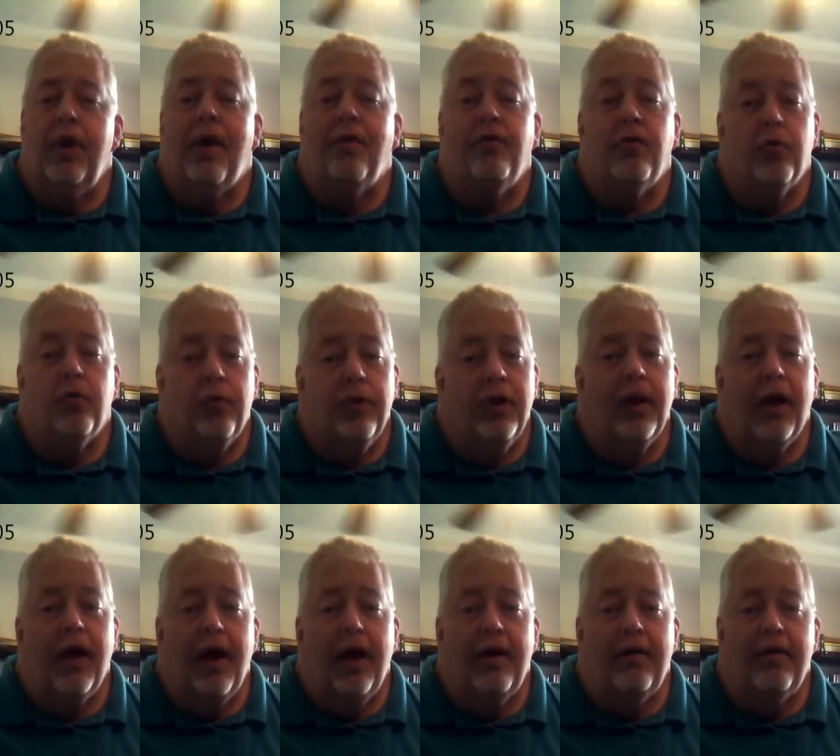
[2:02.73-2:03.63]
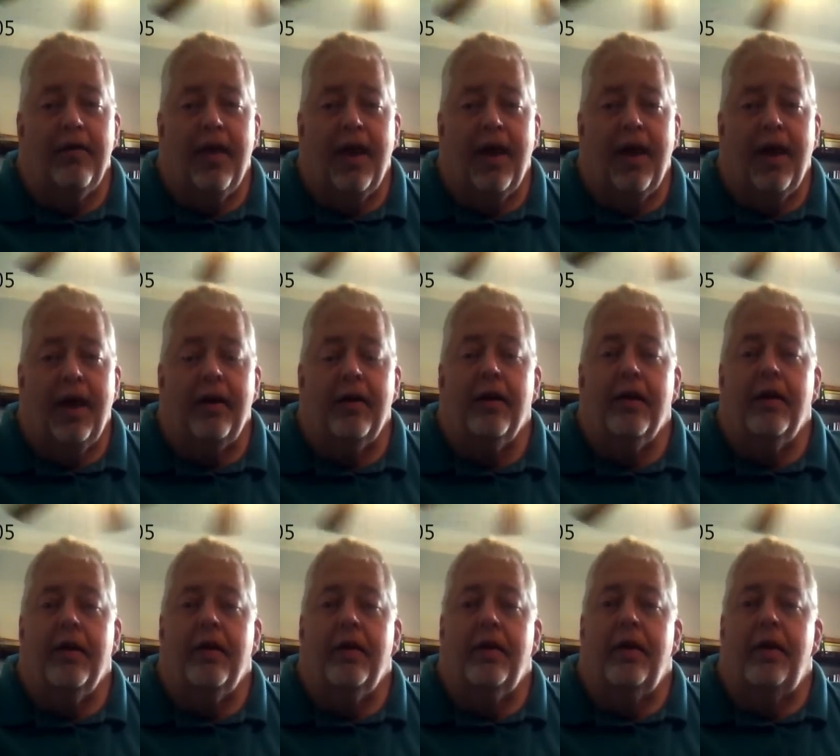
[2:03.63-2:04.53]
have to realize that
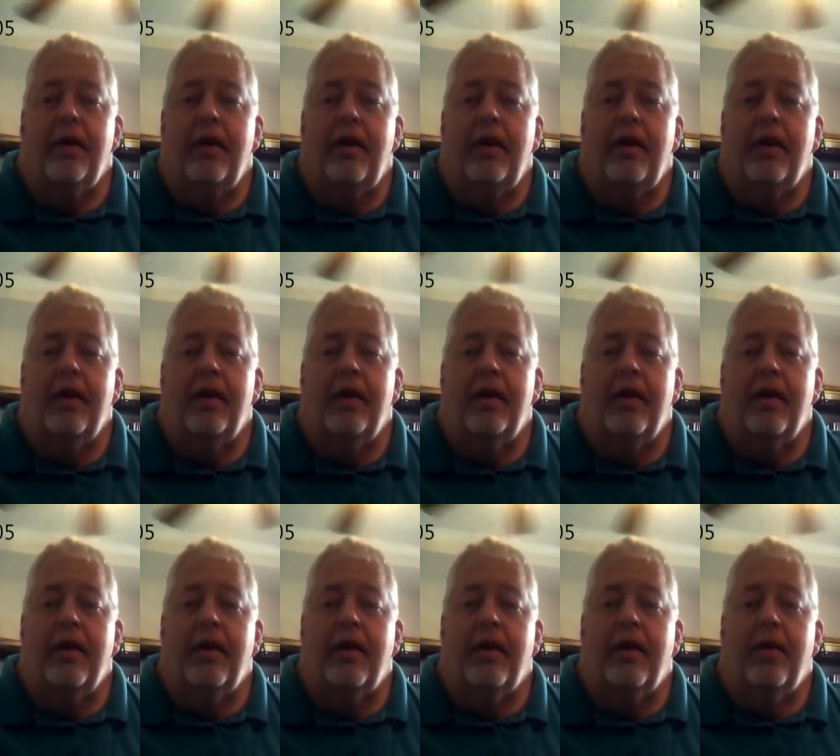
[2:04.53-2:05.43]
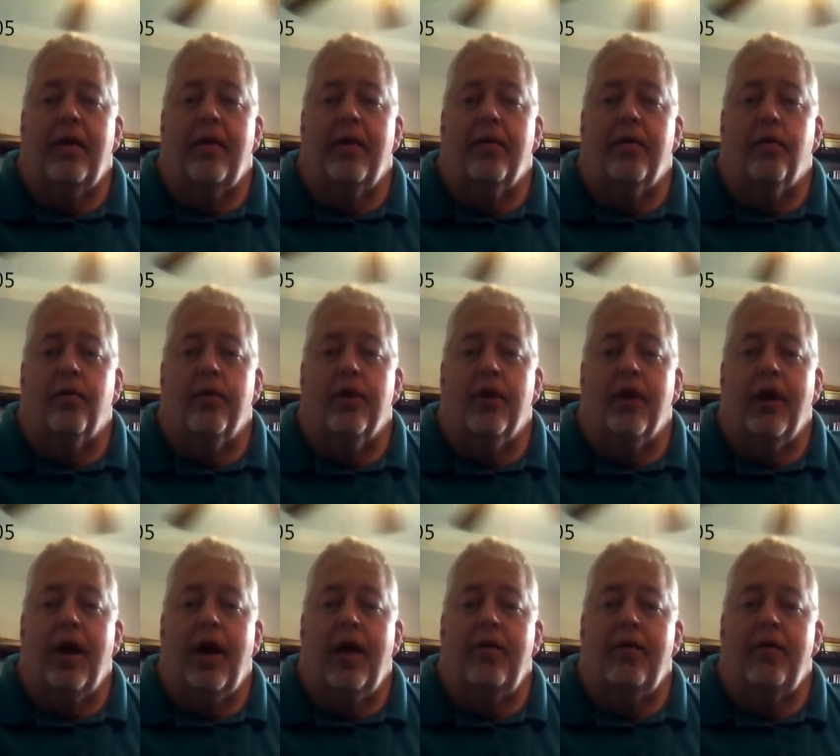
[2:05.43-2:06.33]
and uh,
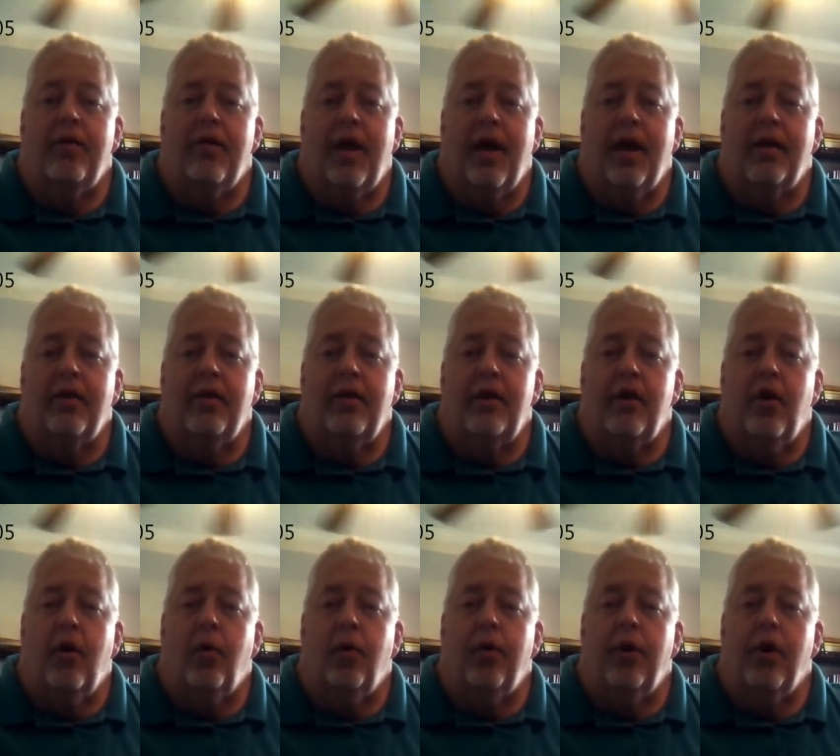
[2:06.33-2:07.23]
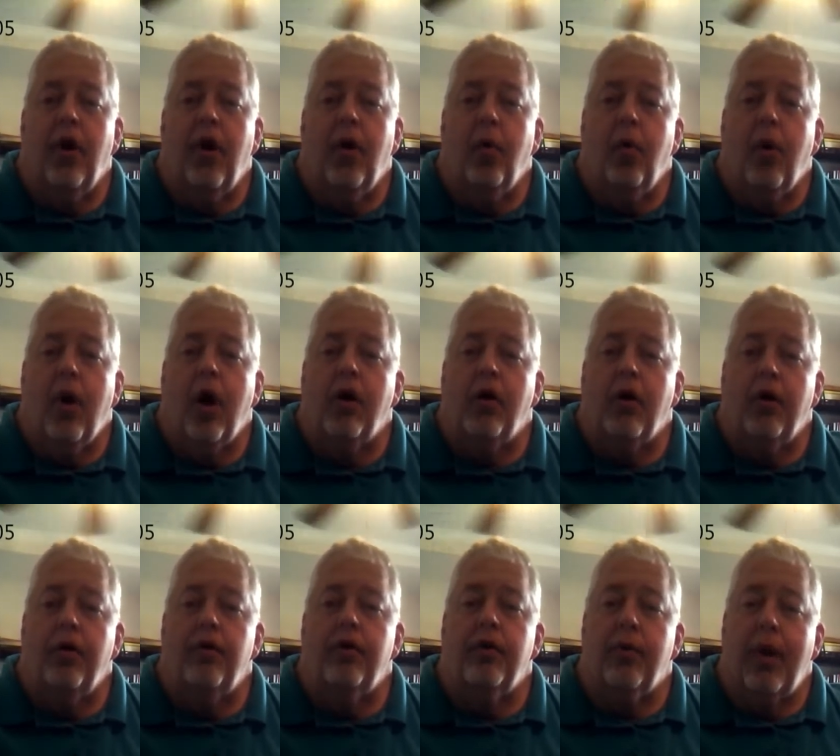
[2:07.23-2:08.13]
realize that, you know, we all walk
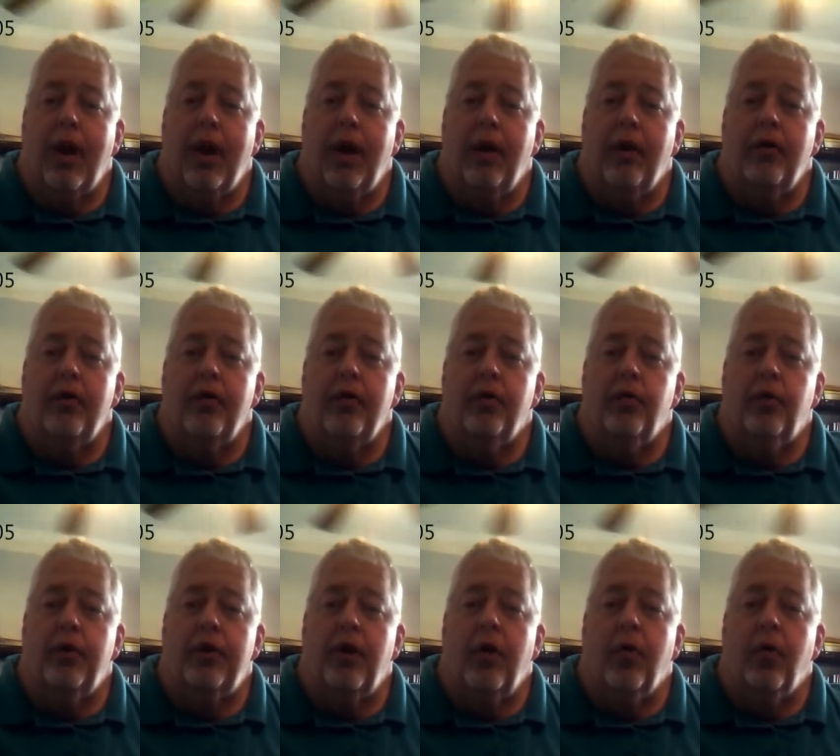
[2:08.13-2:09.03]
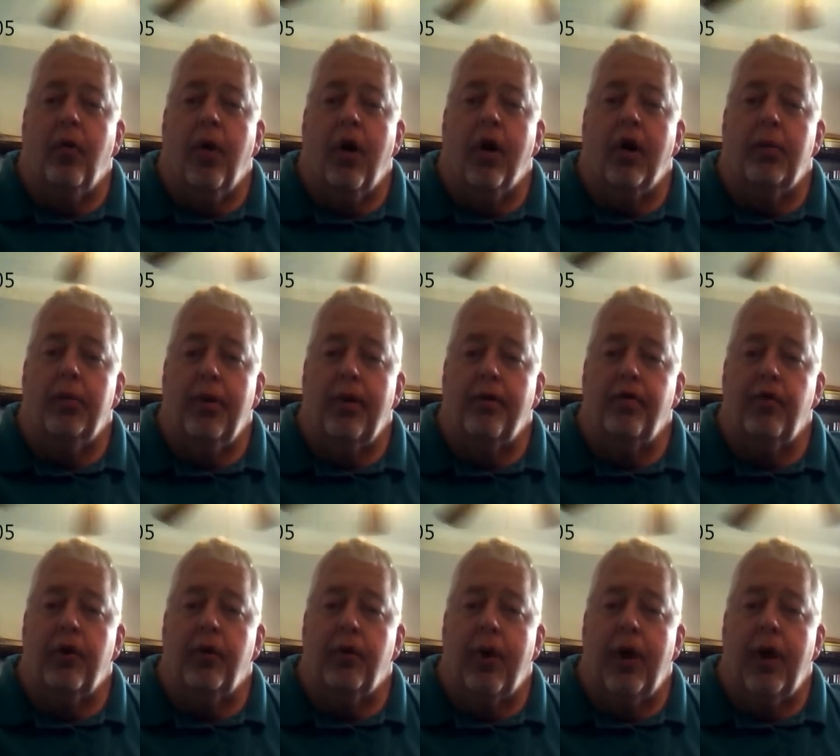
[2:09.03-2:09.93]
on the ground. We don't walk above
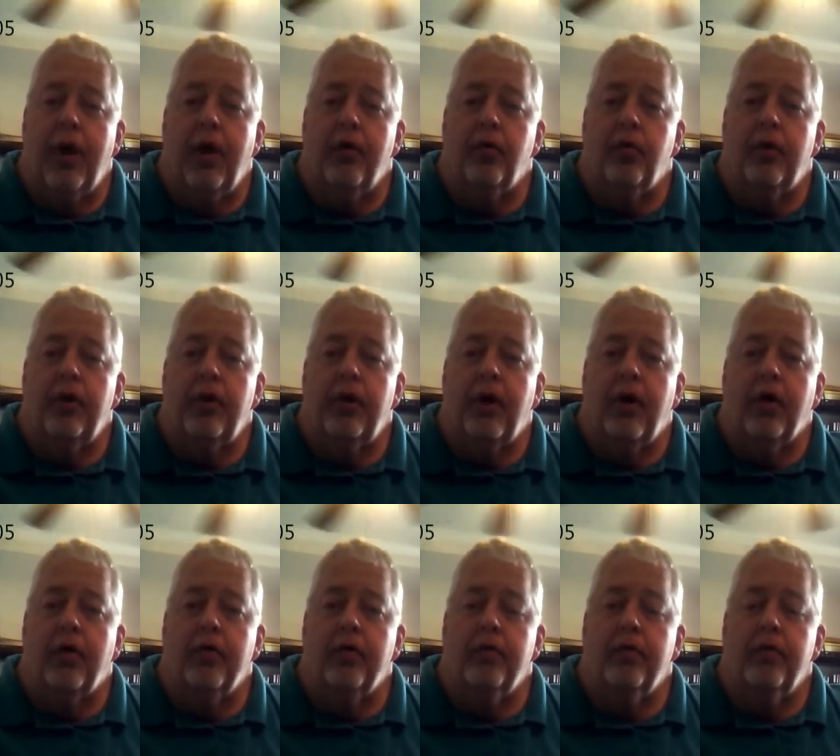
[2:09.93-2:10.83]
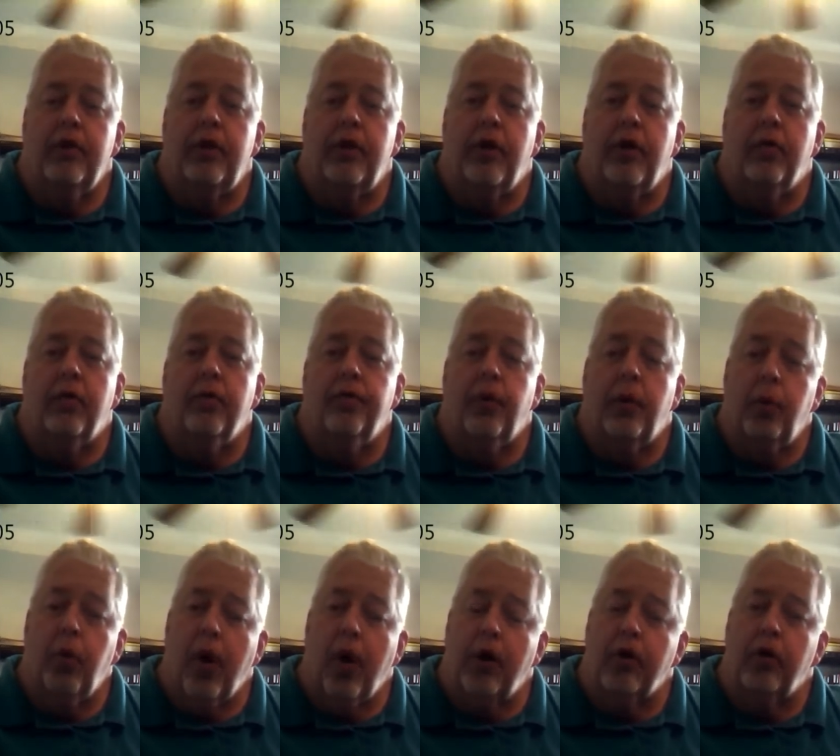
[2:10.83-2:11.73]
the ground. We all, you know, if we
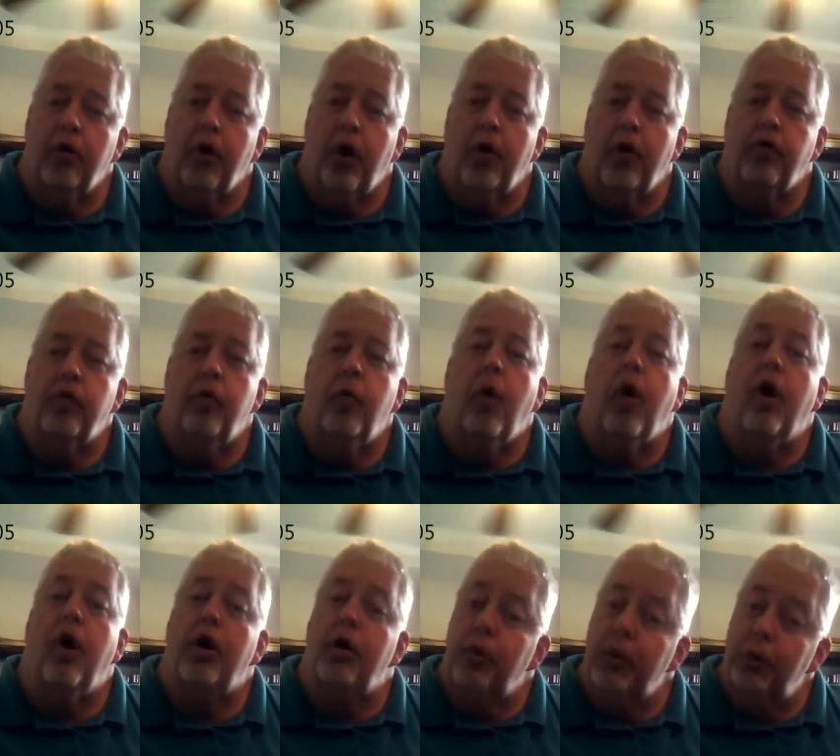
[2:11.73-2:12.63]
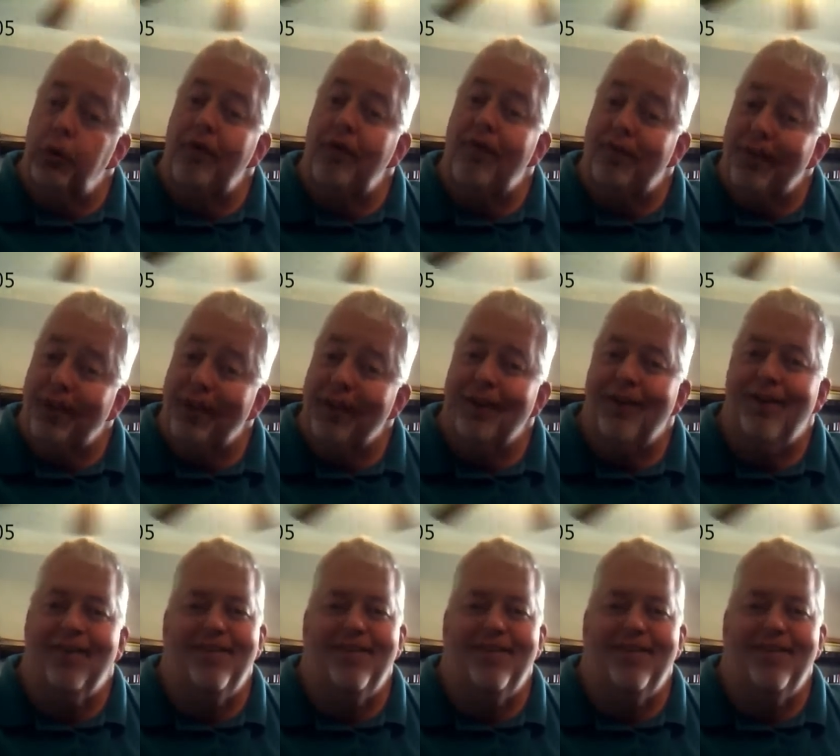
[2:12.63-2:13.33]
walked across the water, we would sink.